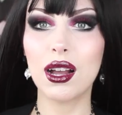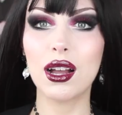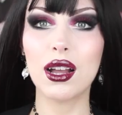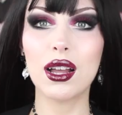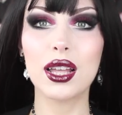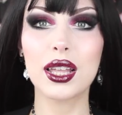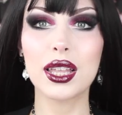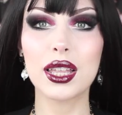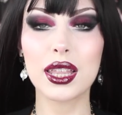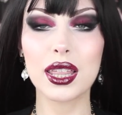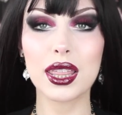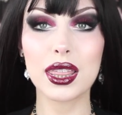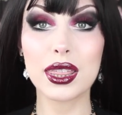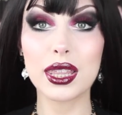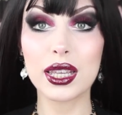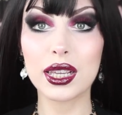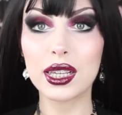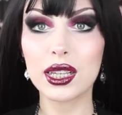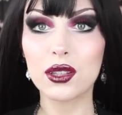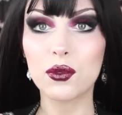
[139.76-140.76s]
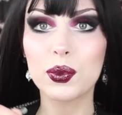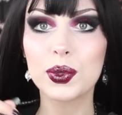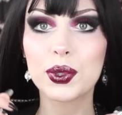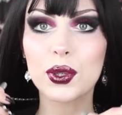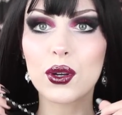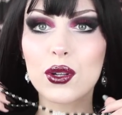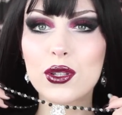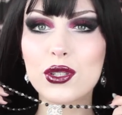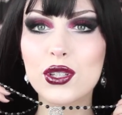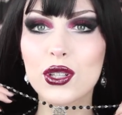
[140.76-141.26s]
I think it
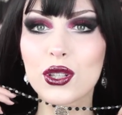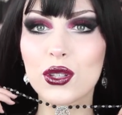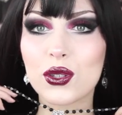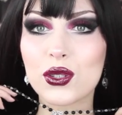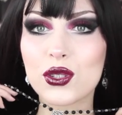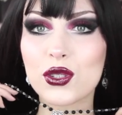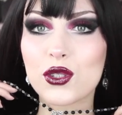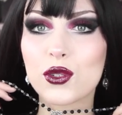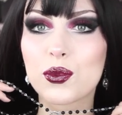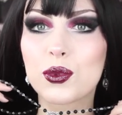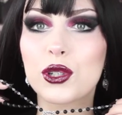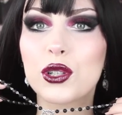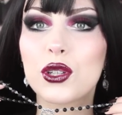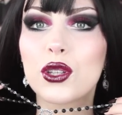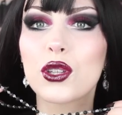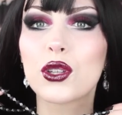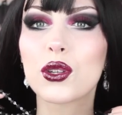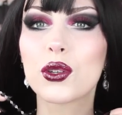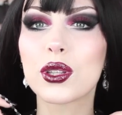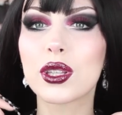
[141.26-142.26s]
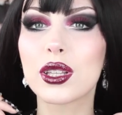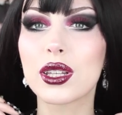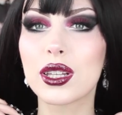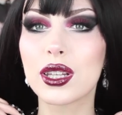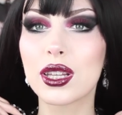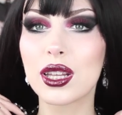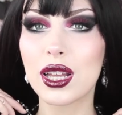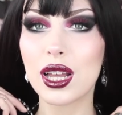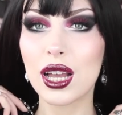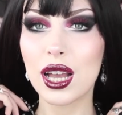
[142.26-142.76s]
would also look super cute
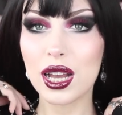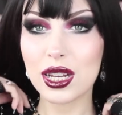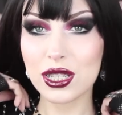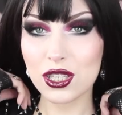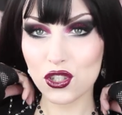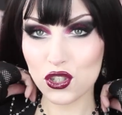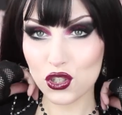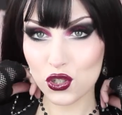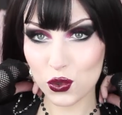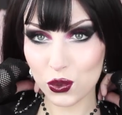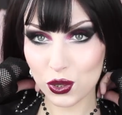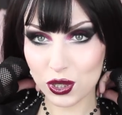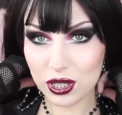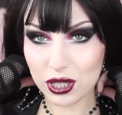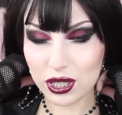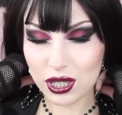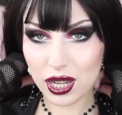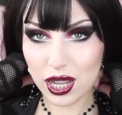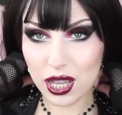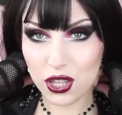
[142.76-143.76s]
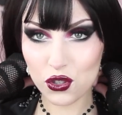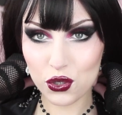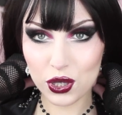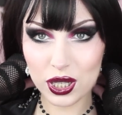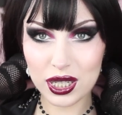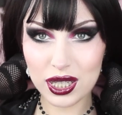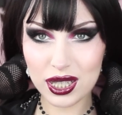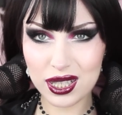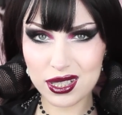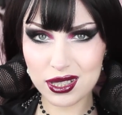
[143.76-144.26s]
as a choker, and you
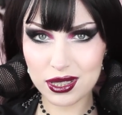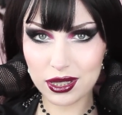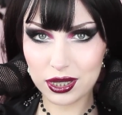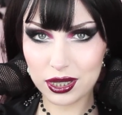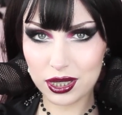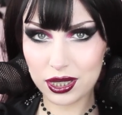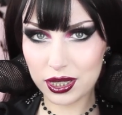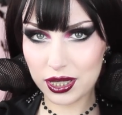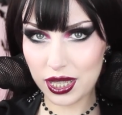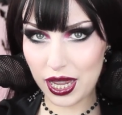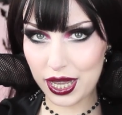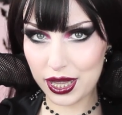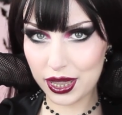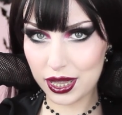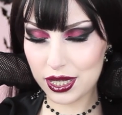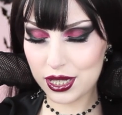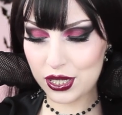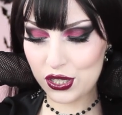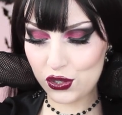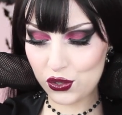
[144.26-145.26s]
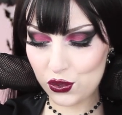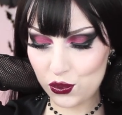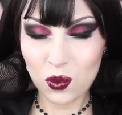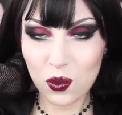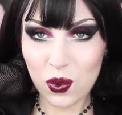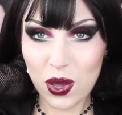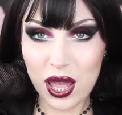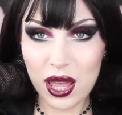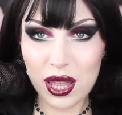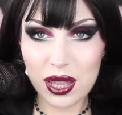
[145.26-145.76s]
can easily tie this
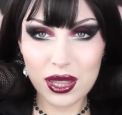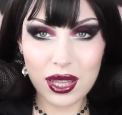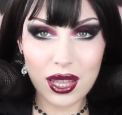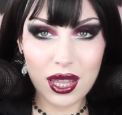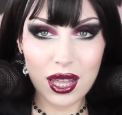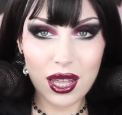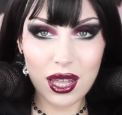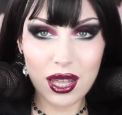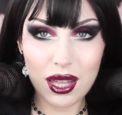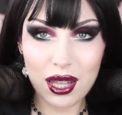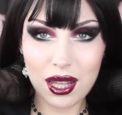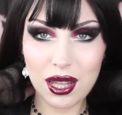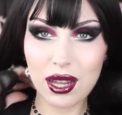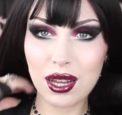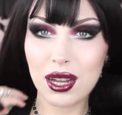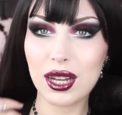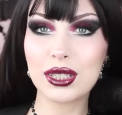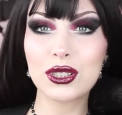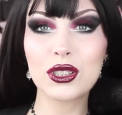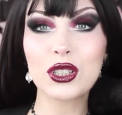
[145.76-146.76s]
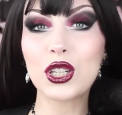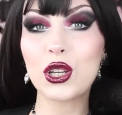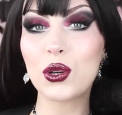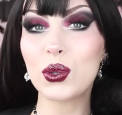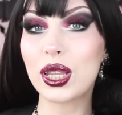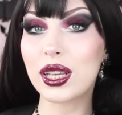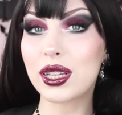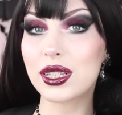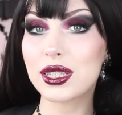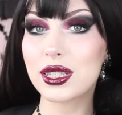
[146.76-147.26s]
with, I don't
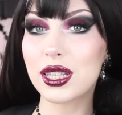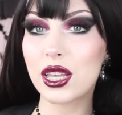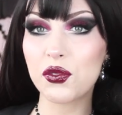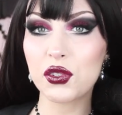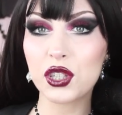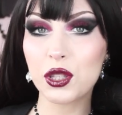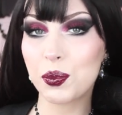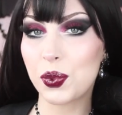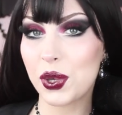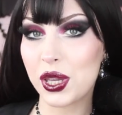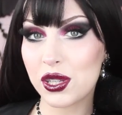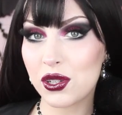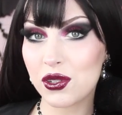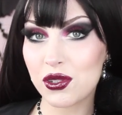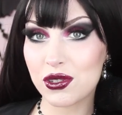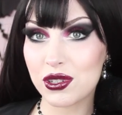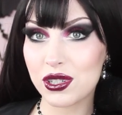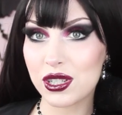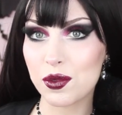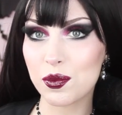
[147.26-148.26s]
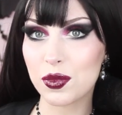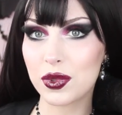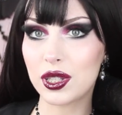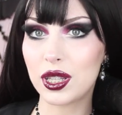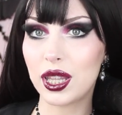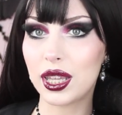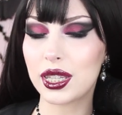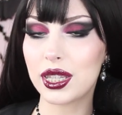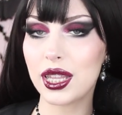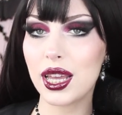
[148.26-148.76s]
know, like a safety pin or something
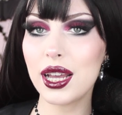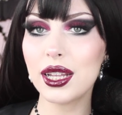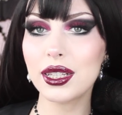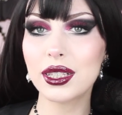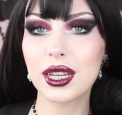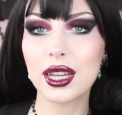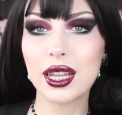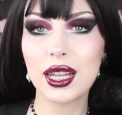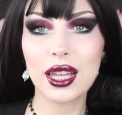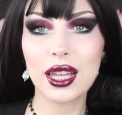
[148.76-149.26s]
like that,